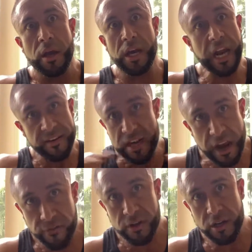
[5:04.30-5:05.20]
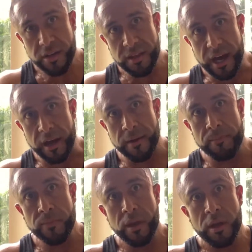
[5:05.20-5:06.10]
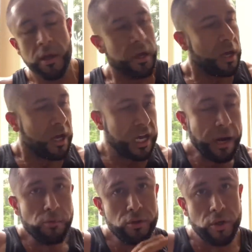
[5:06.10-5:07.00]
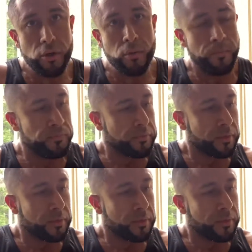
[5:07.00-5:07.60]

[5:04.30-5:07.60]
and I'd never done that. And I would do